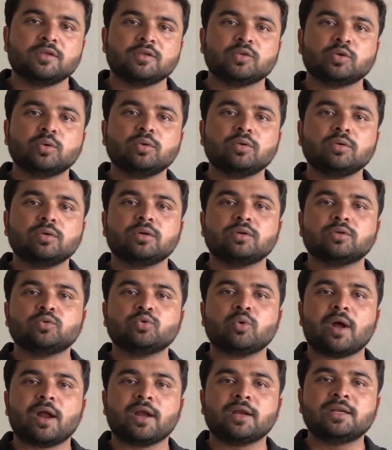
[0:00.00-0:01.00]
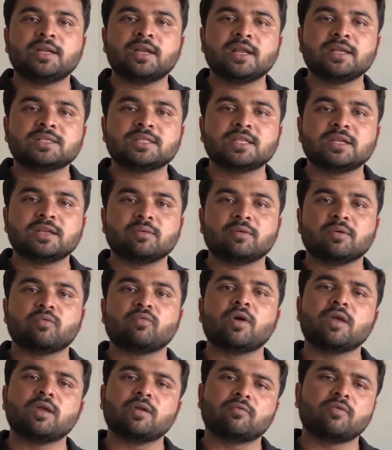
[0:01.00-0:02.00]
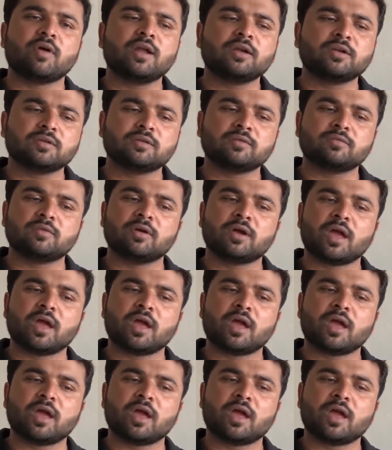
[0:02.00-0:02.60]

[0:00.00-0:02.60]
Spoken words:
So to address the what